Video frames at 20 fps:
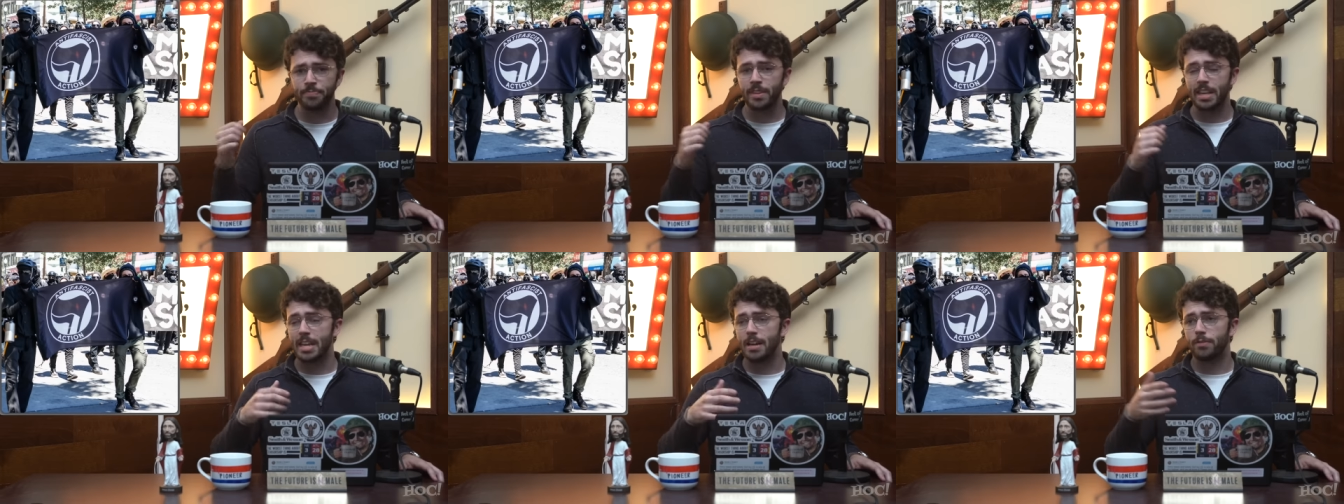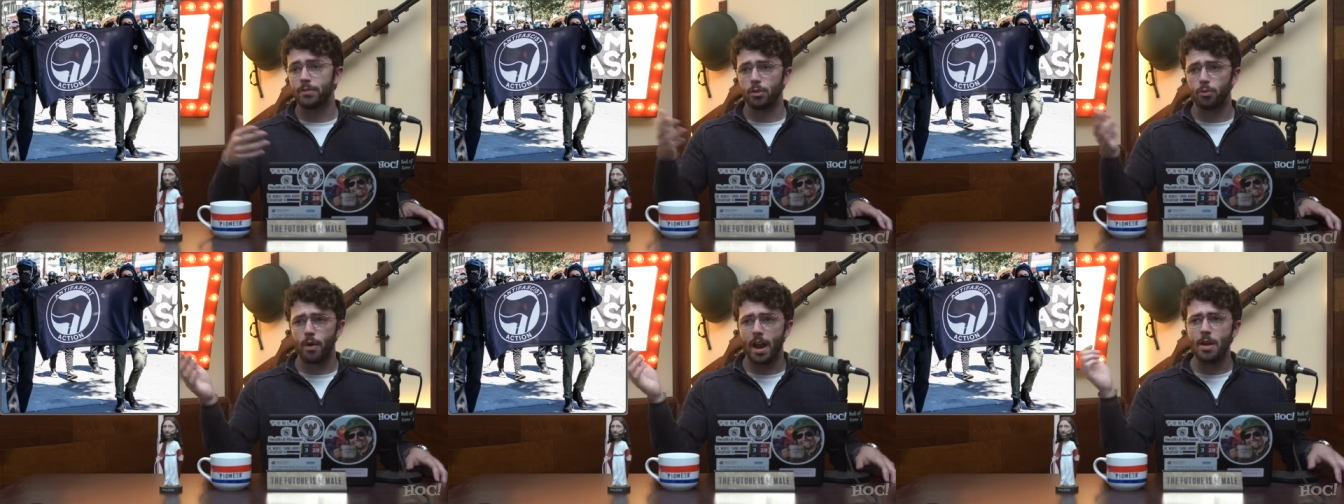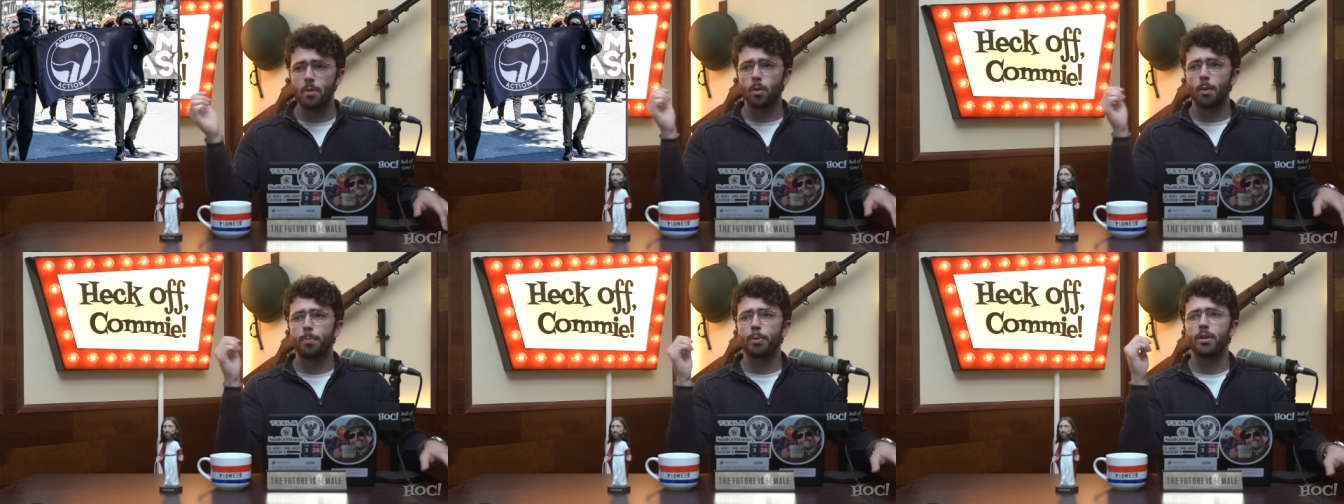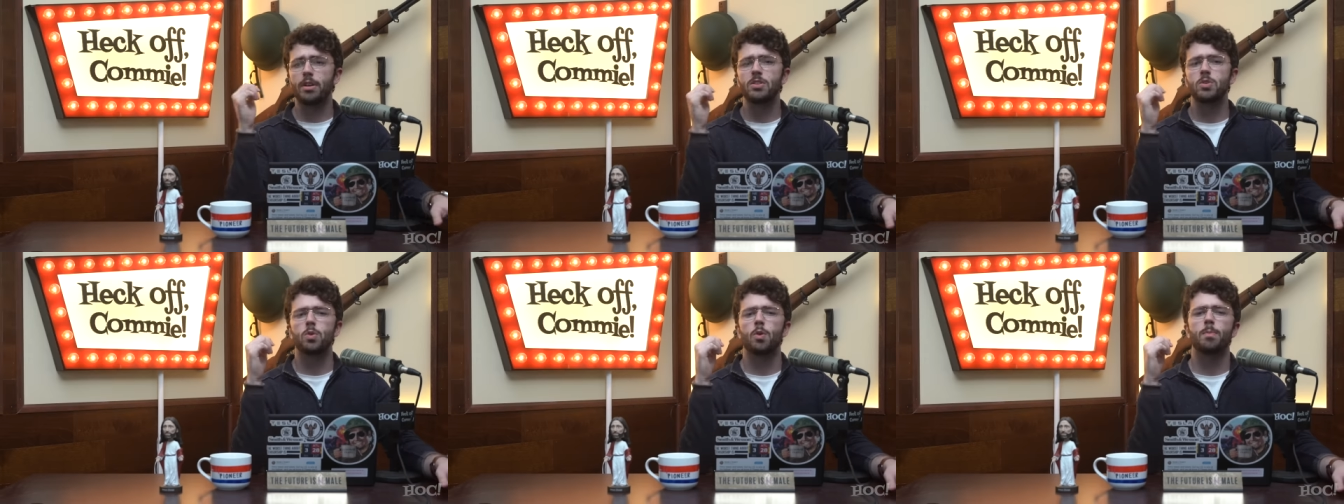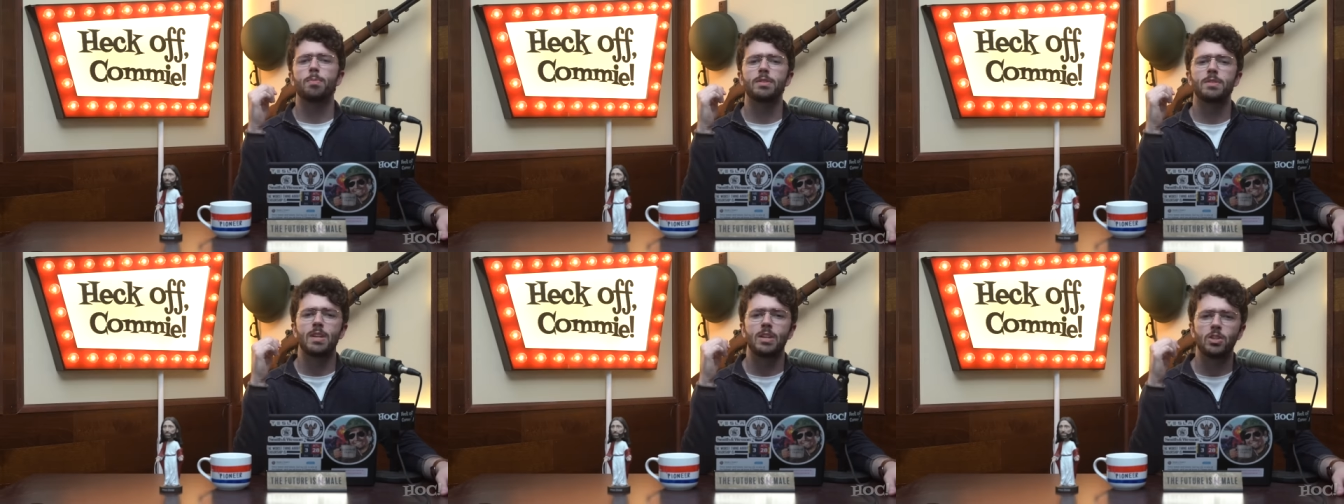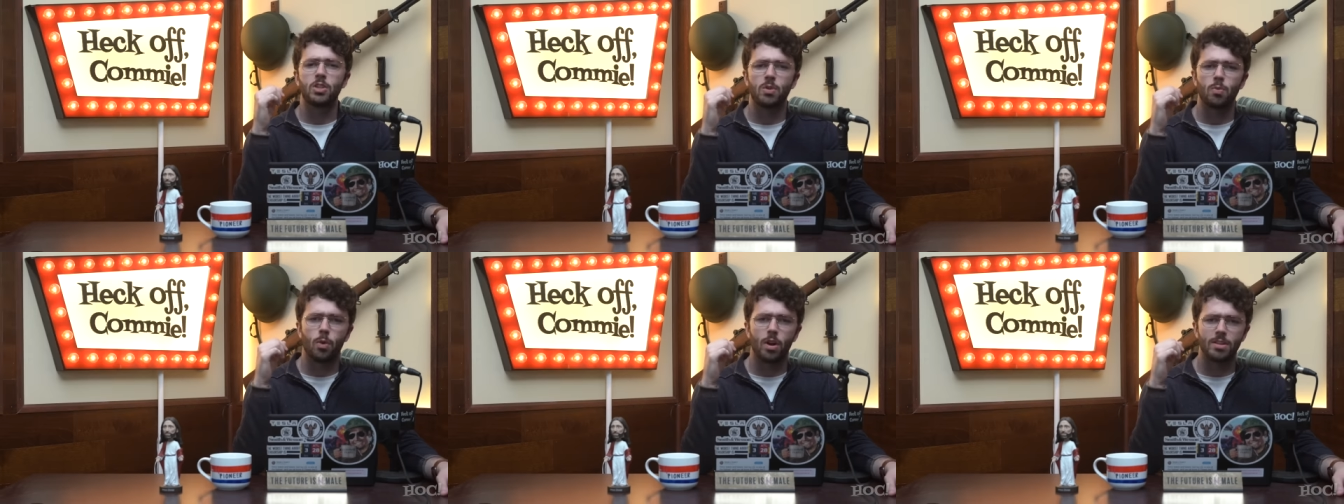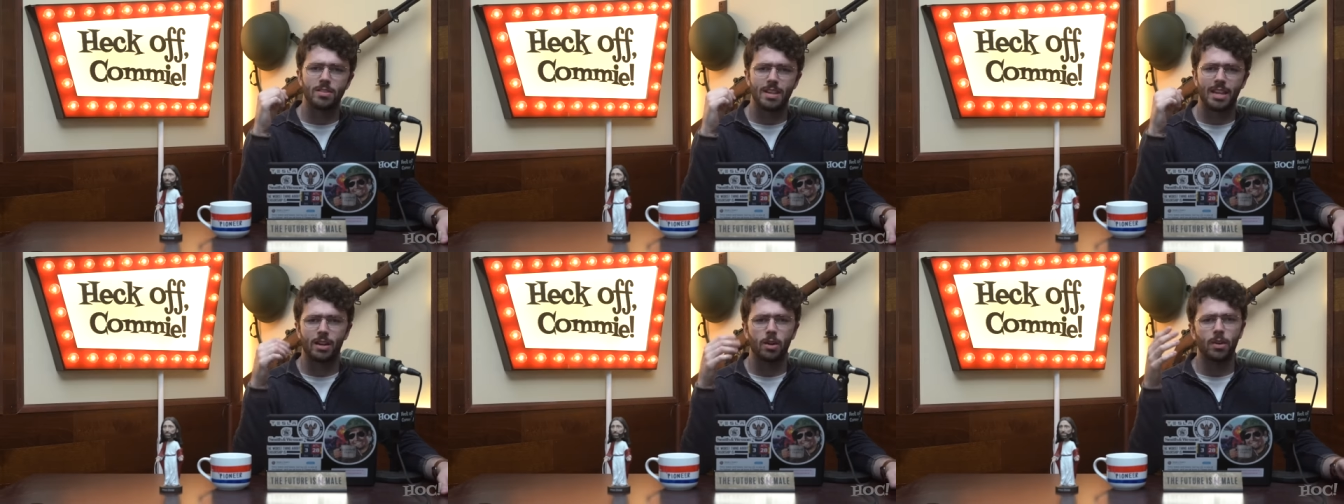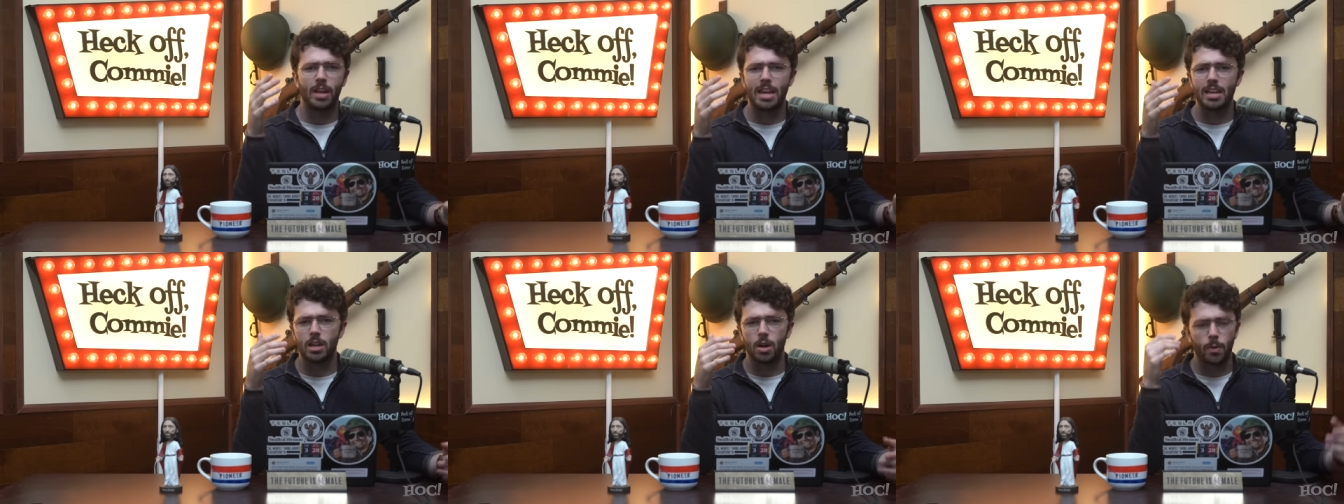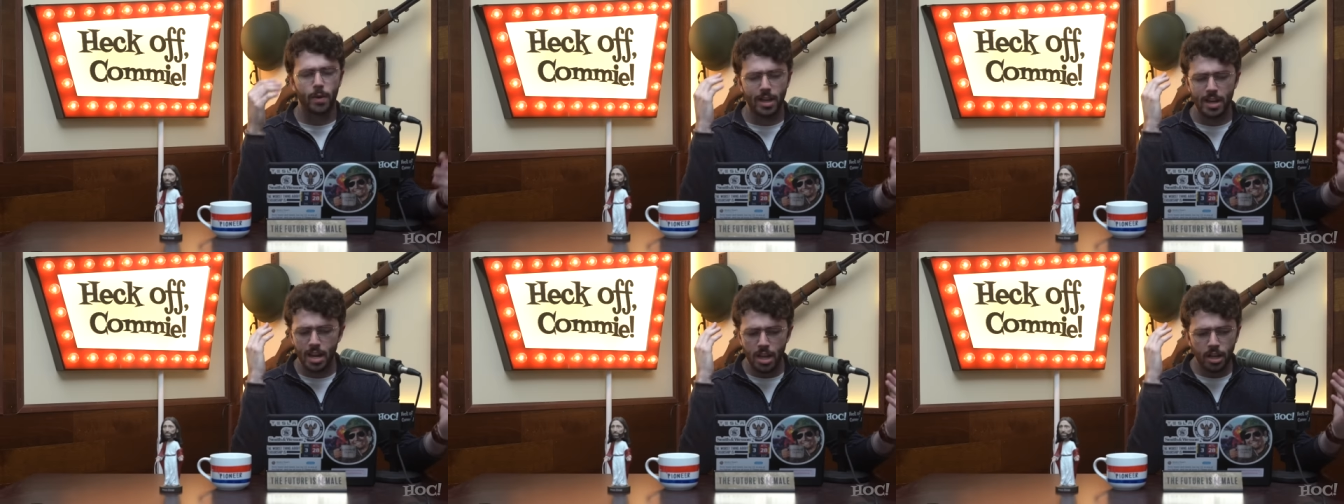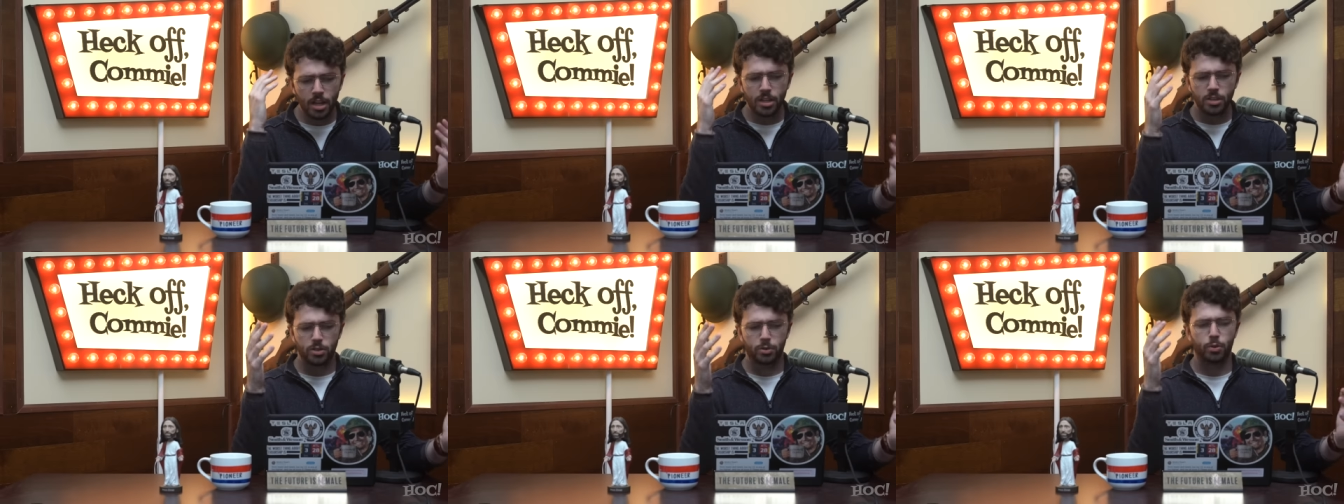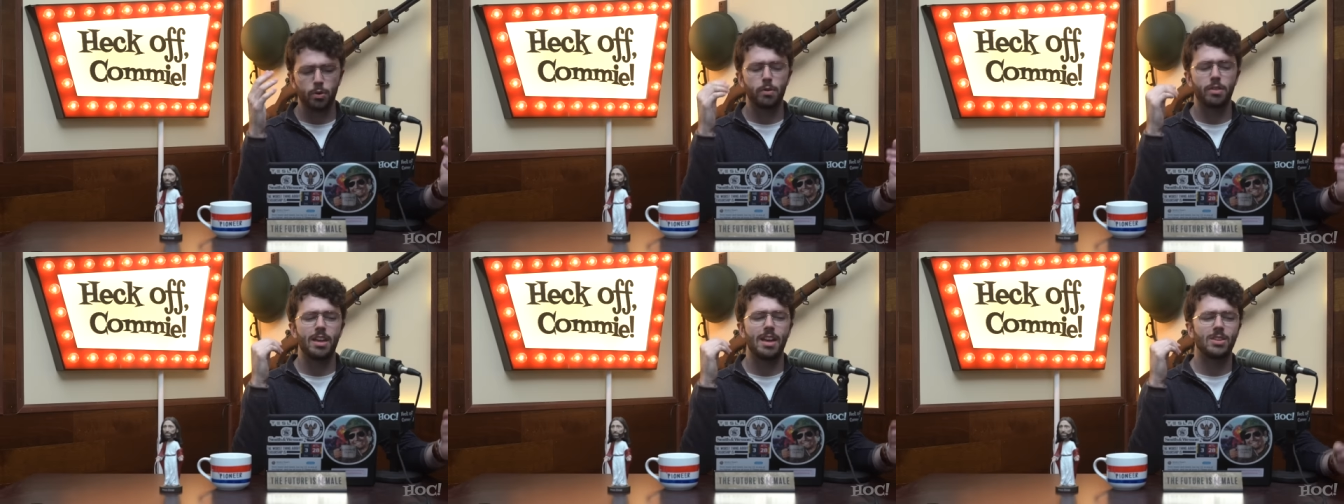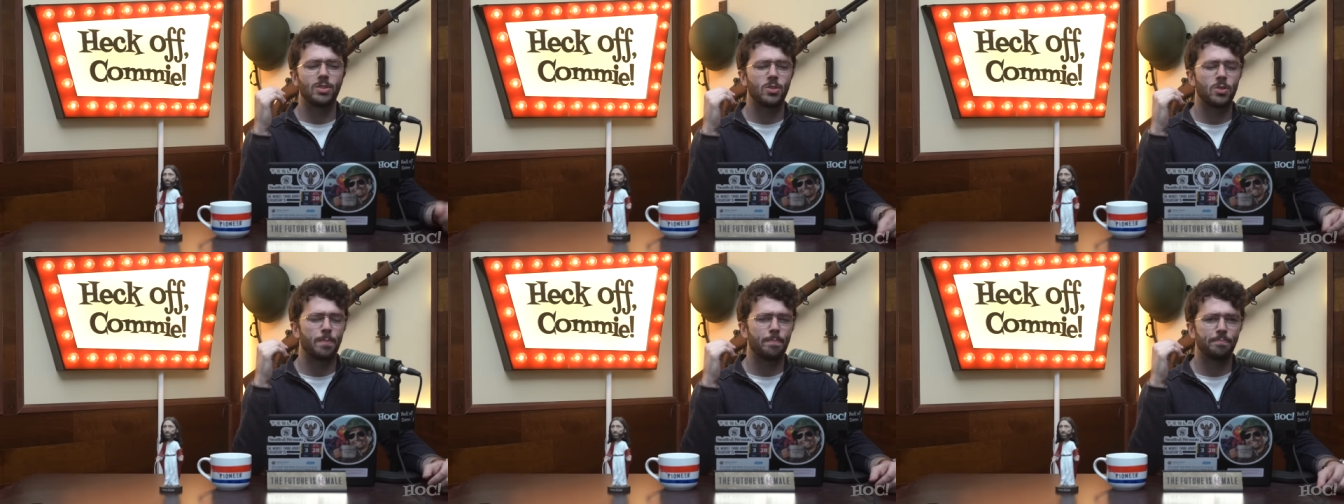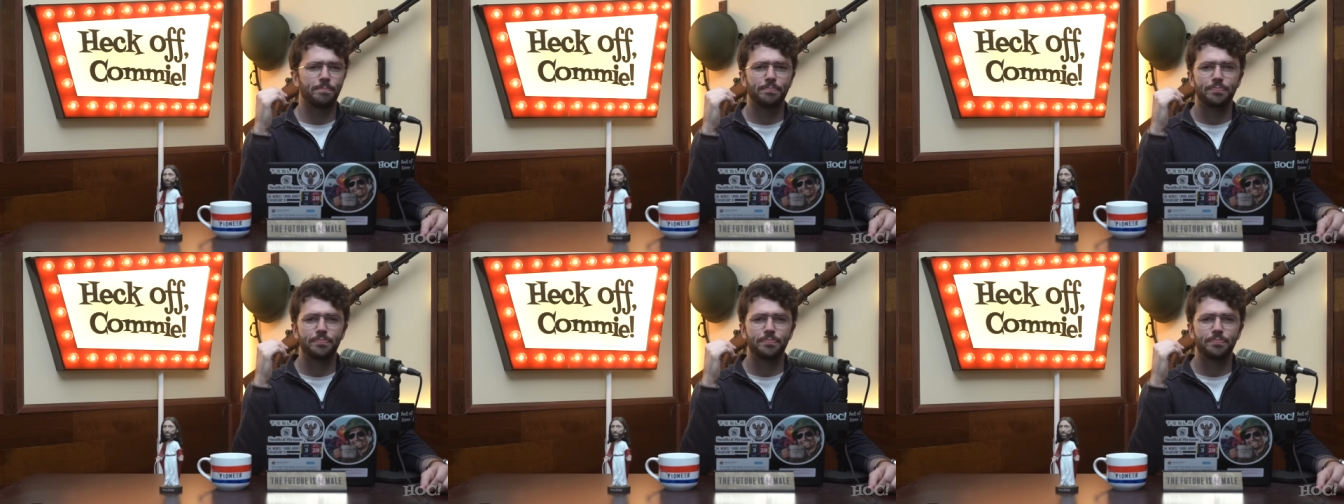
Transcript: And if the right were put into a position where it's like, okay, you know what? Screw this.